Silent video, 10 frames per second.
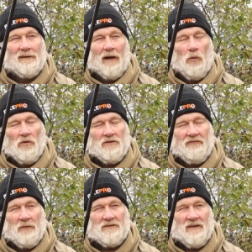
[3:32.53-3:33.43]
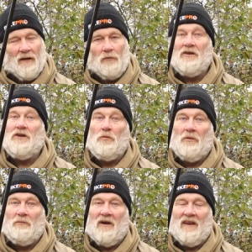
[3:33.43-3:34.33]
I wonder if it was tangled, and you'll
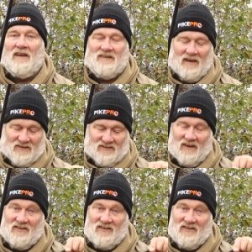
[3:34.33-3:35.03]
be bringing it in instead